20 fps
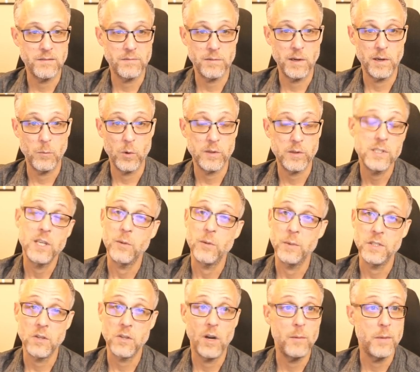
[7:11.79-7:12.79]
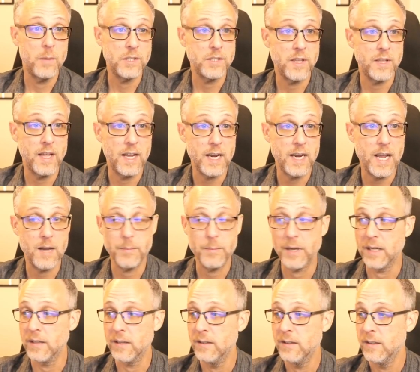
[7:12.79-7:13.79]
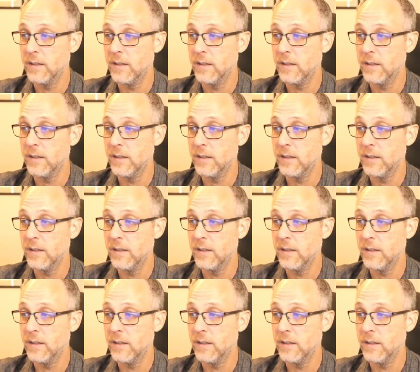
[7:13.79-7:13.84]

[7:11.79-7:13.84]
frameworks here, we saw a bunch of that happening.